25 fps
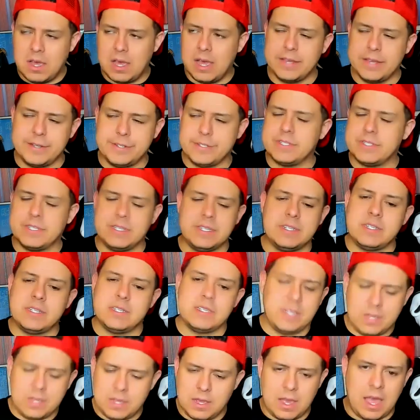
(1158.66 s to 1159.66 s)
I just need
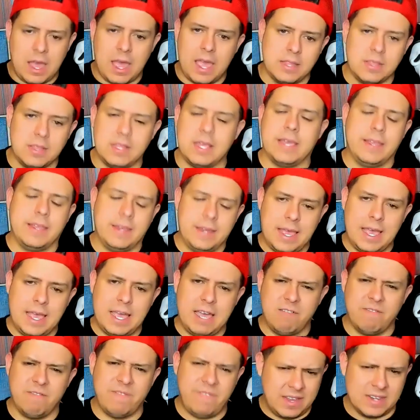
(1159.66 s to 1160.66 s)
to highlight
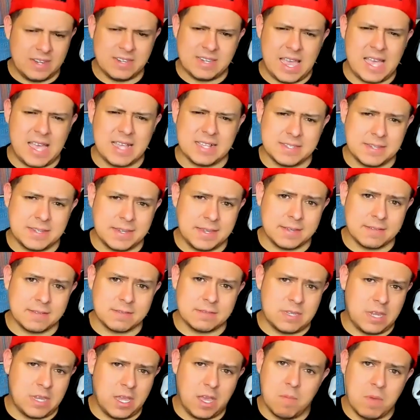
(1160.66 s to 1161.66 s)
how fantastic
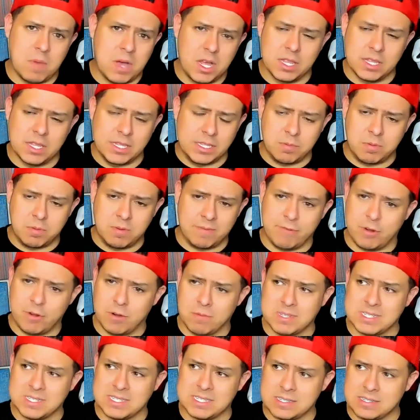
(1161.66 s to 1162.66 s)
Tom Holland's
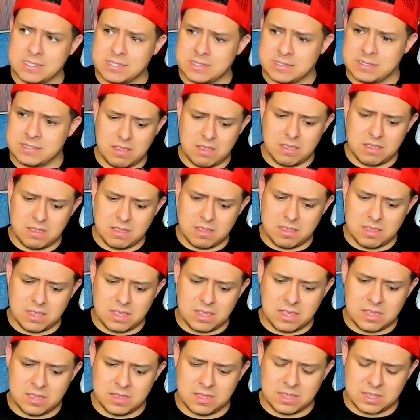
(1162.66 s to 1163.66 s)
performance is
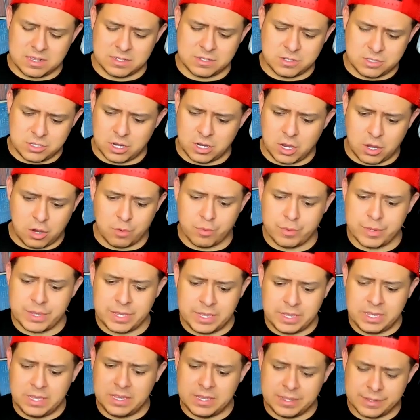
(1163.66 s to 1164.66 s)
in this show.
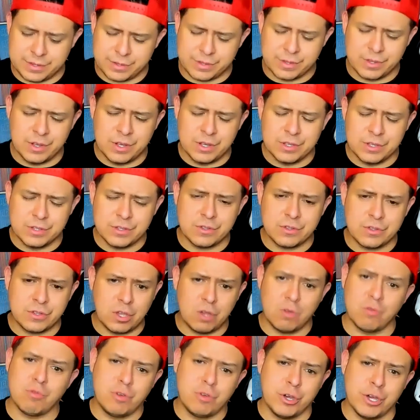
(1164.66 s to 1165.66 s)
He is
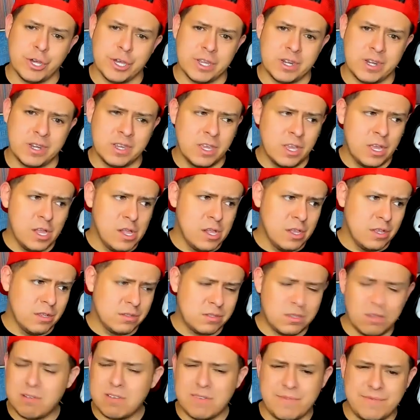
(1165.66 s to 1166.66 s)
so good,
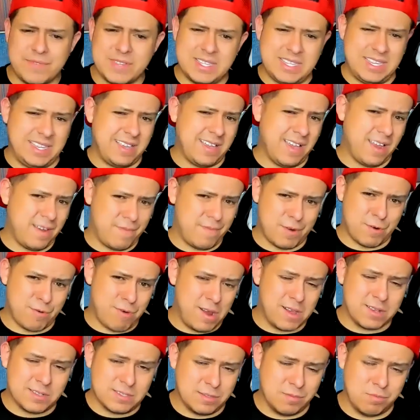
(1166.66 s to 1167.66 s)
so convincing kind of
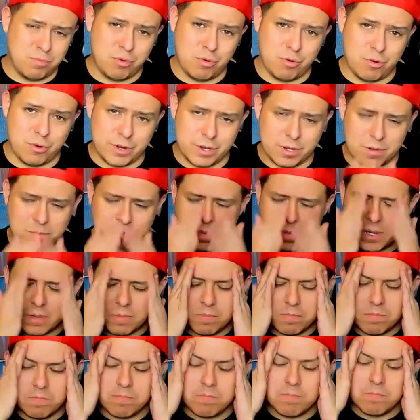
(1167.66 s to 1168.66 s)
across the board. But
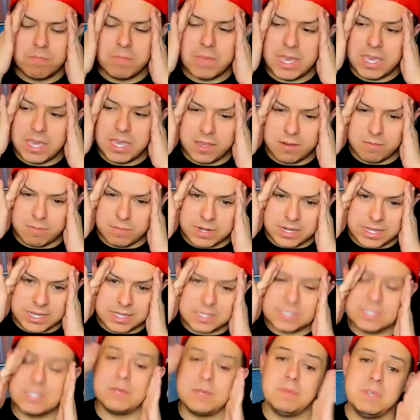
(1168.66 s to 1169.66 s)
man, when he
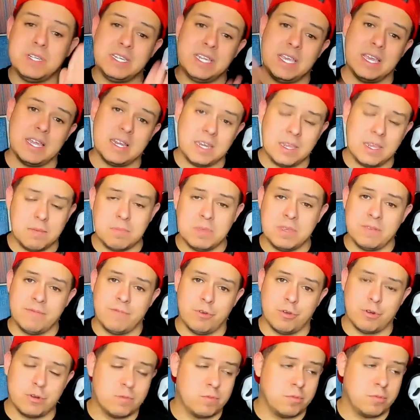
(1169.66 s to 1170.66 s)
gets to be Danny and be
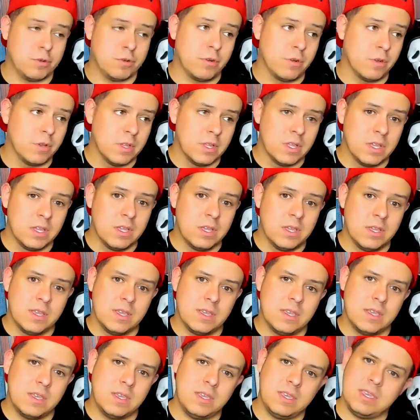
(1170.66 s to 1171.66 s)
vulnerable...
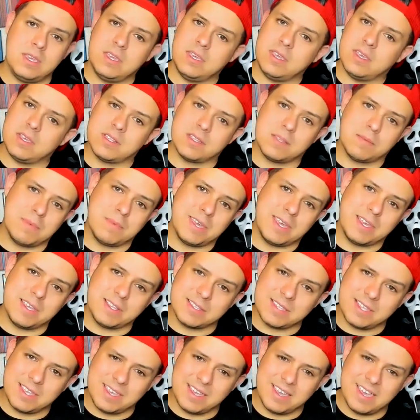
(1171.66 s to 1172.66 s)
He is
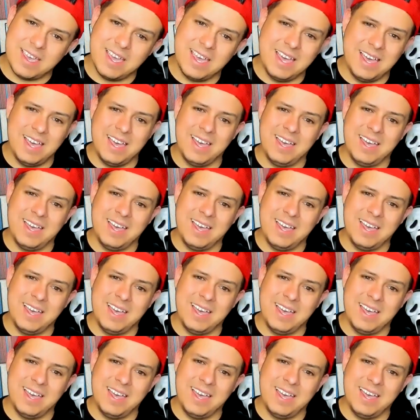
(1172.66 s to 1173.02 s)
amazing.